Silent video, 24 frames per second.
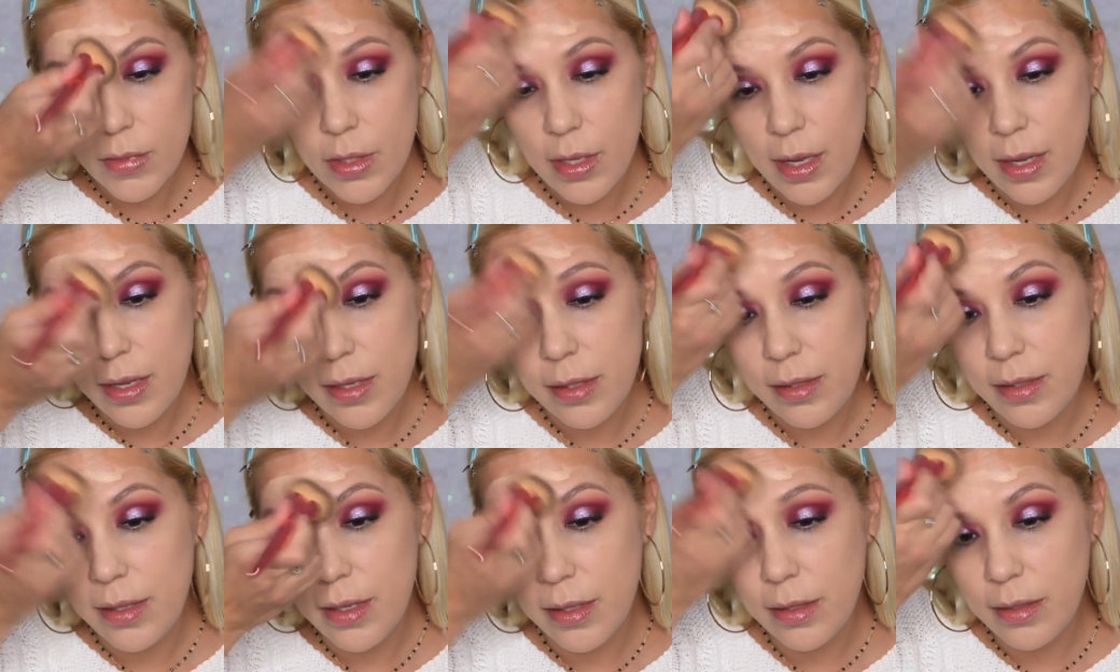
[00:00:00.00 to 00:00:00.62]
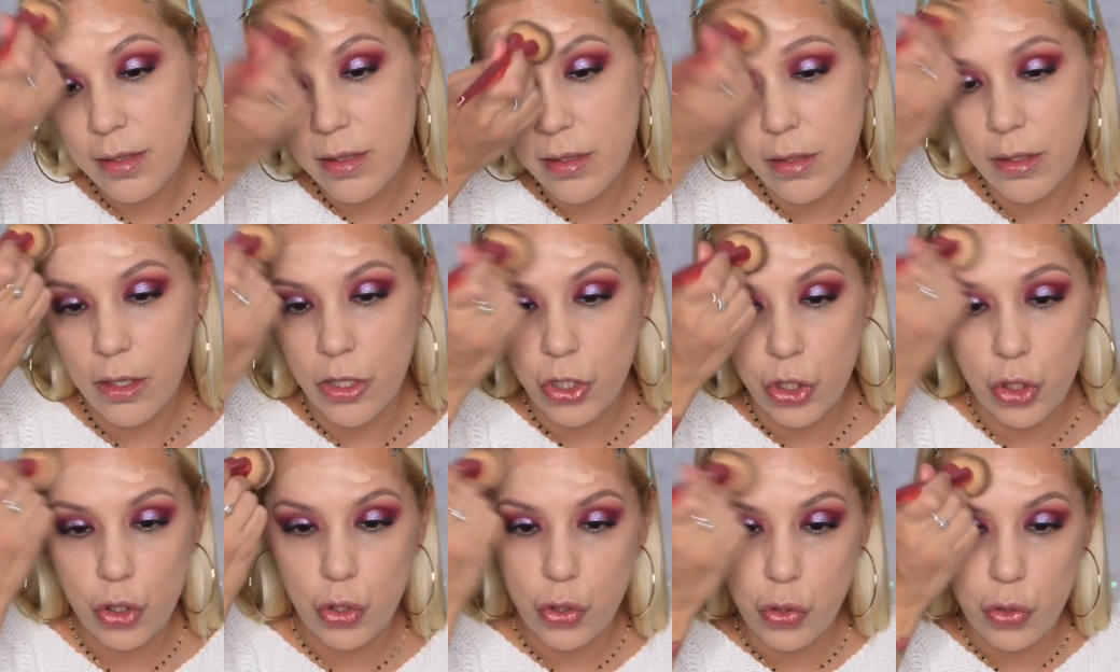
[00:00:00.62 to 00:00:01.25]
Guys, this is a
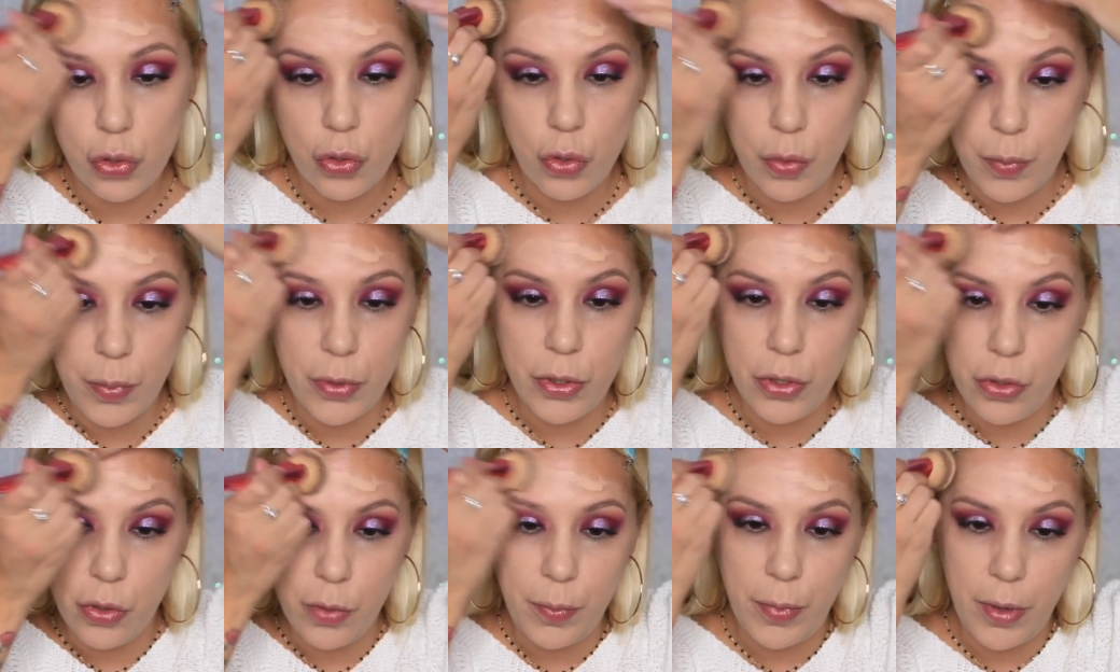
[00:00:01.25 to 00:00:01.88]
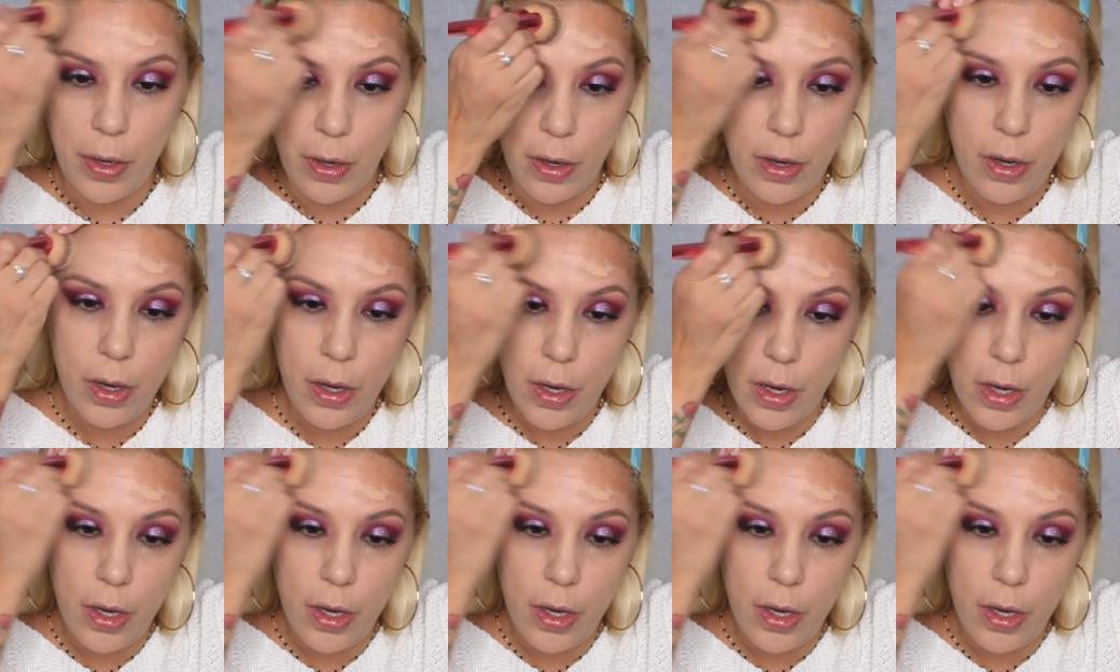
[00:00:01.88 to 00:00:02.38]
super duper